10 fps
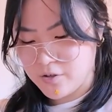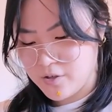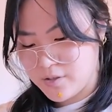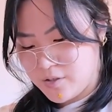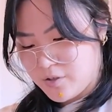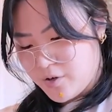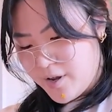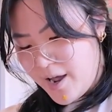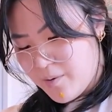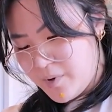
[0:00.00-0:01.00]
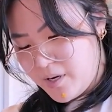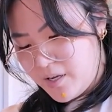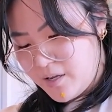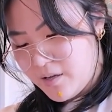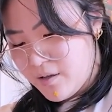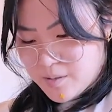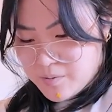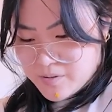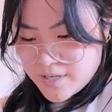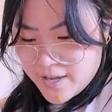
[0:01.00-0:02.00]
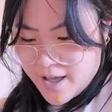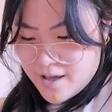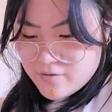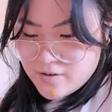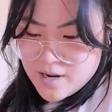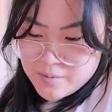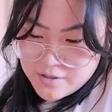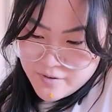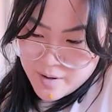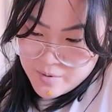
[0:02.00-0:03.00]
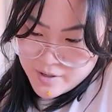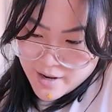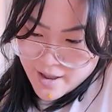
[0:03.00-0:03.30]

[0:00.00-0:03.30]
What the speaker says: on, how many zippers I have and how much fabric I